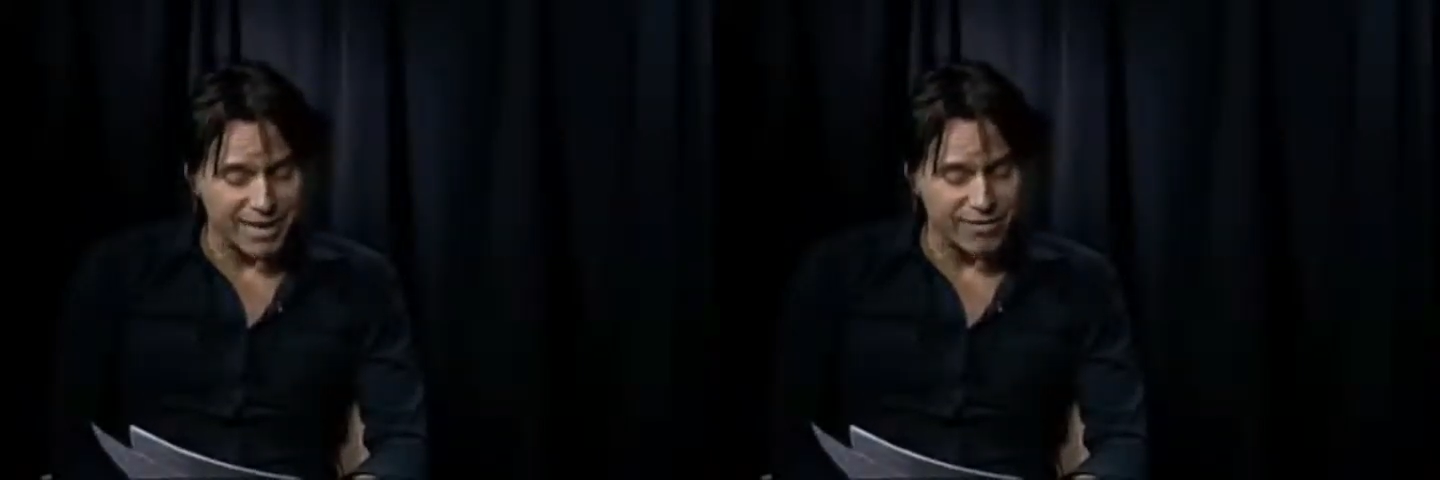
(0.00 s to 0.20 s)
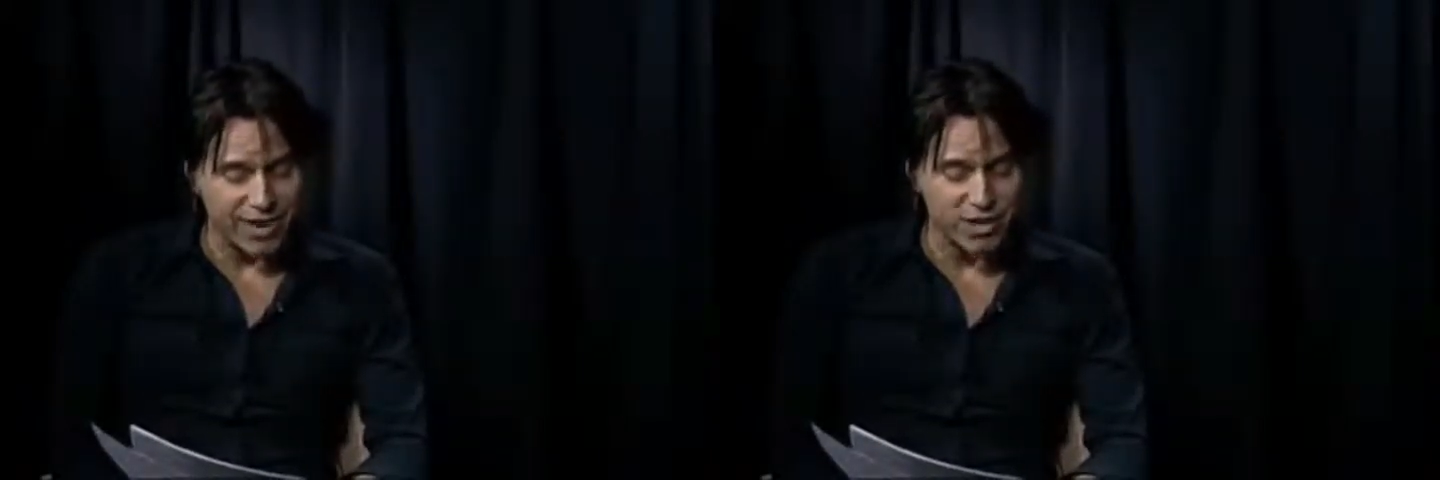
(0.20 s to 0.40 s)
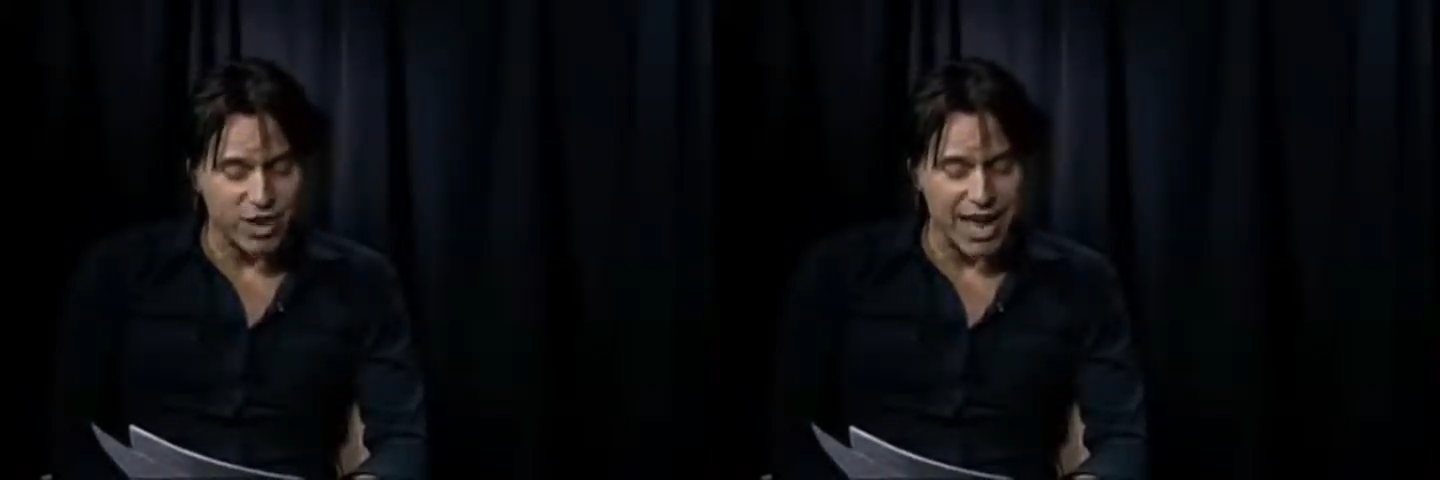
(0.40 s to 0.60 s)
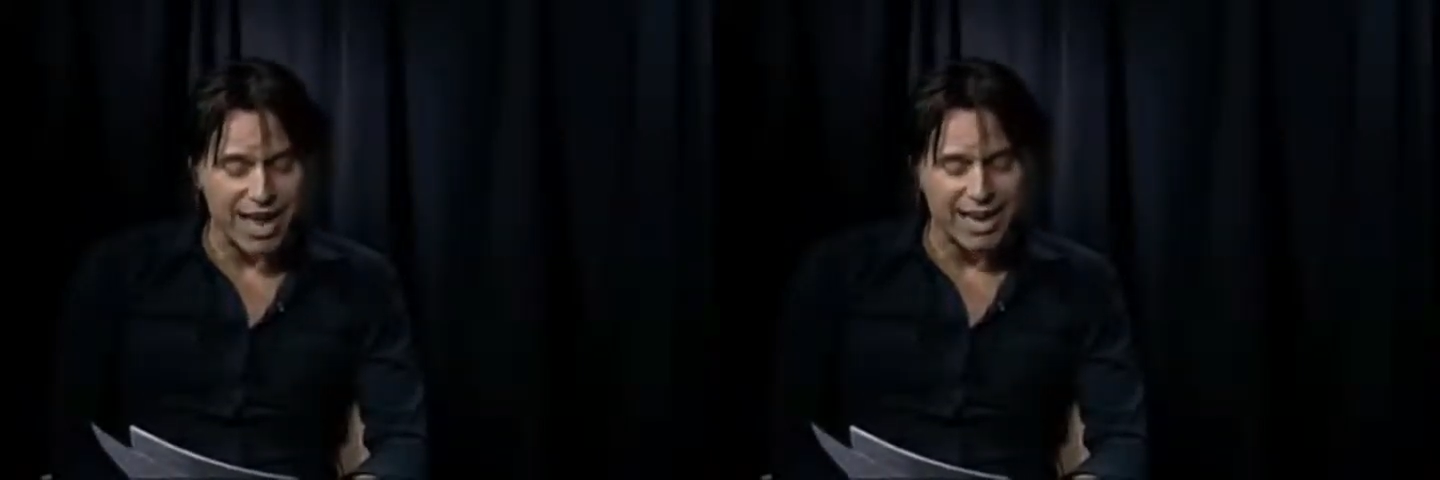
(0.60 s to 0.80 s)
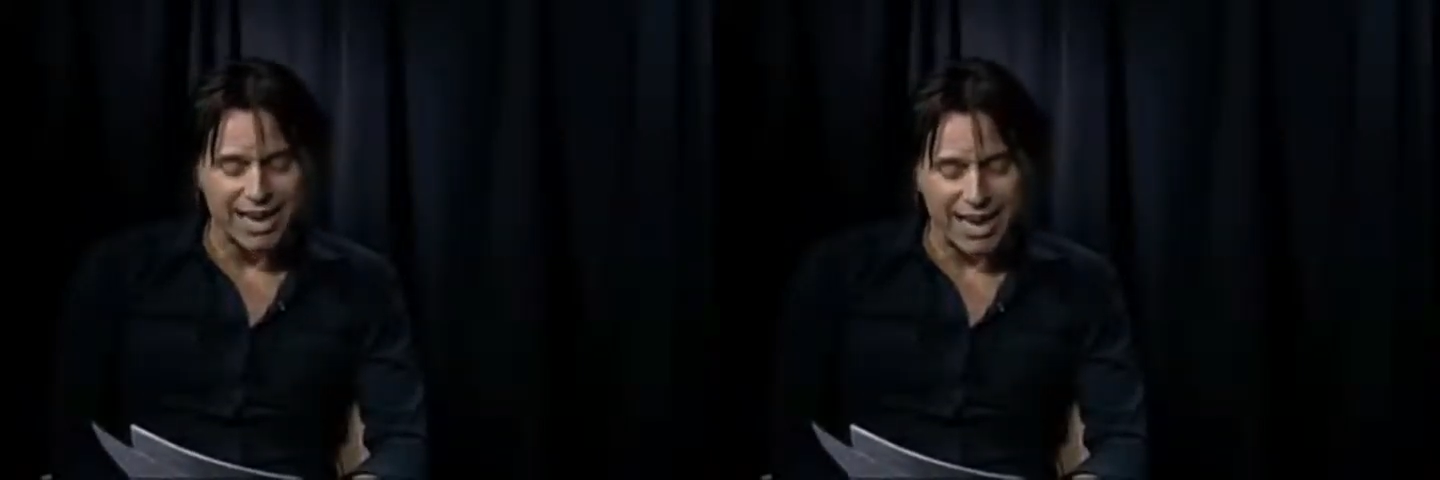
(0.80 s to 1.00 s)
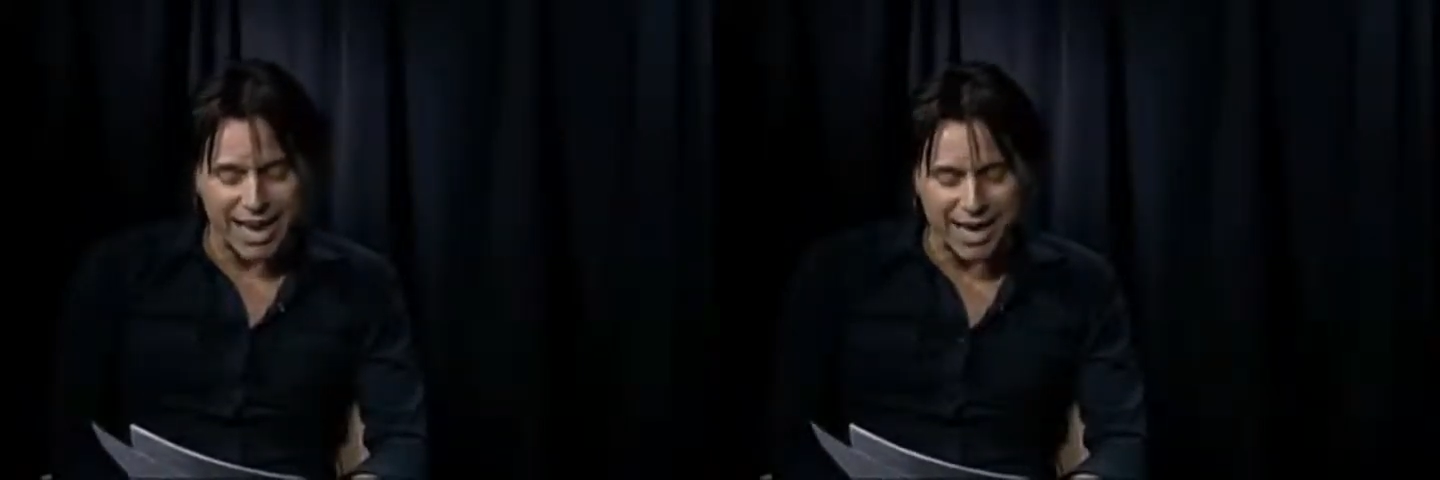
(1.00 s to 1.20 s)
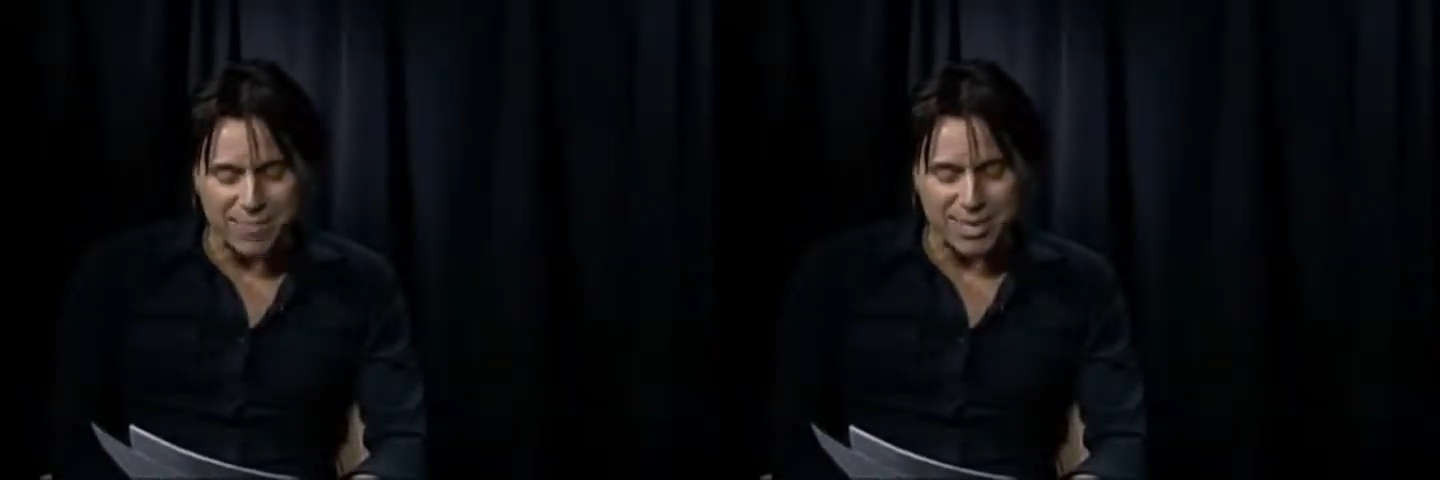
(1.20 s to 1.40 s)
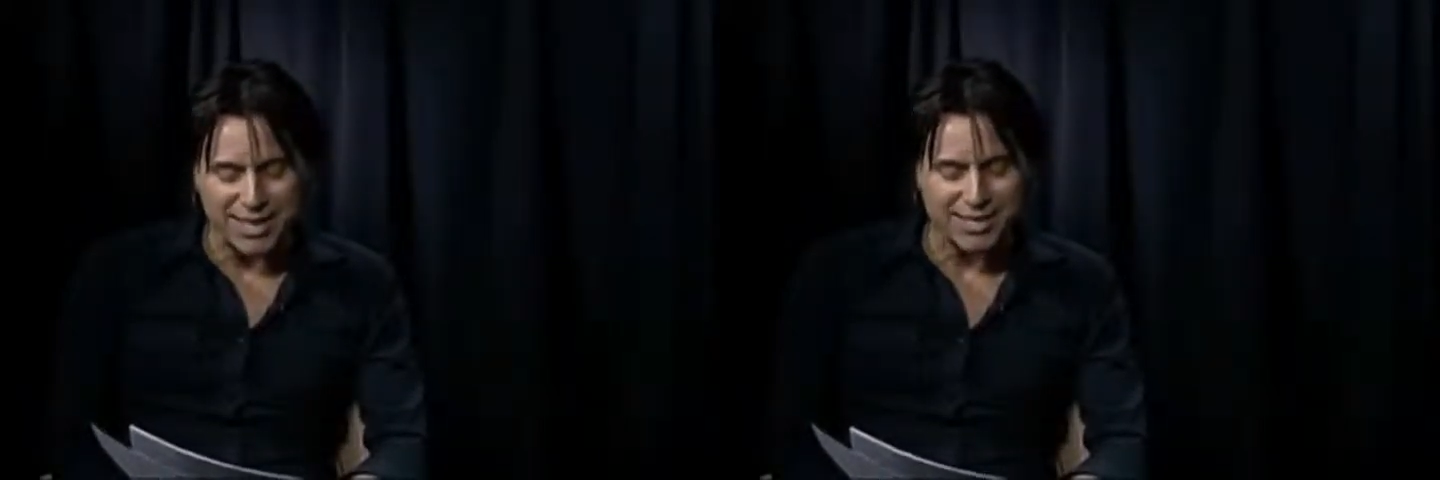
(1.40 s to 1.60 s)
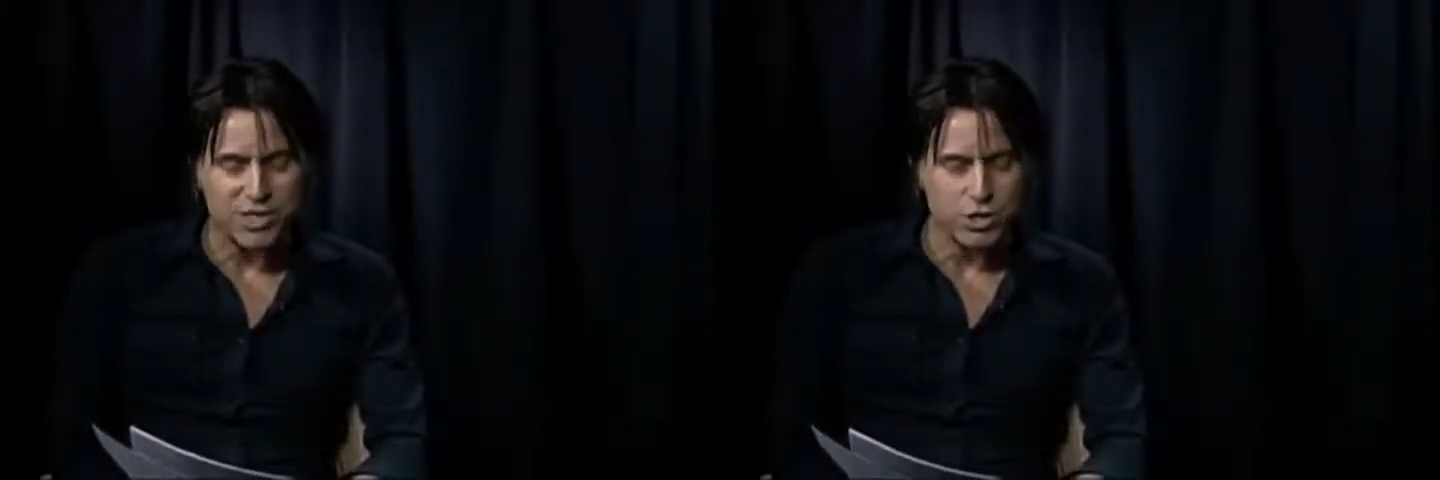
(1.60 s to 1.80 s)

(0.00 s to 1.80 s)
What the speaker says: effect on economies.